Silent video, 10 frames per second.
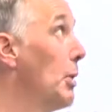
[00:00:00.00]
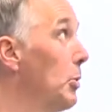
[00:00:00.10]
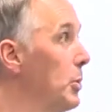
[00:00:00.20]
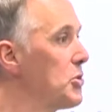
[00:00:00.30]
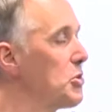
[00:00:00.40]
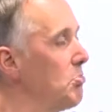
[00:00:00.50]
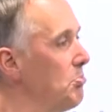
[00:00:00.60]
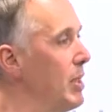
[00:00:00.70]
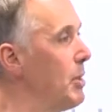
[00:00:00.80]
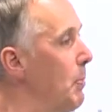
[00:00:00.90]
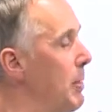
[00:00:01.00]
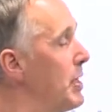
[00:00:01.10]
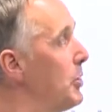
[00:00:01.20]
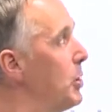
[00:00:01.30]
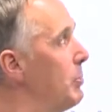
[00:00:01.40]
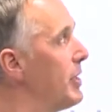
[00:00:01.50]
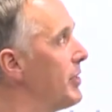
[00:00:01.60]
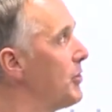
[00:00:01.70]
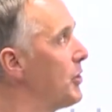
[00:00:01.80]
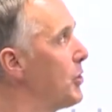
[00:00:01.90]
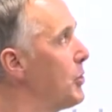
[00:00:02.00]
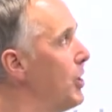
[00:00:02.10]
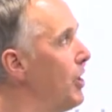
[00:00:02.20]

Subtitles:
which maybe there will be, I don't know.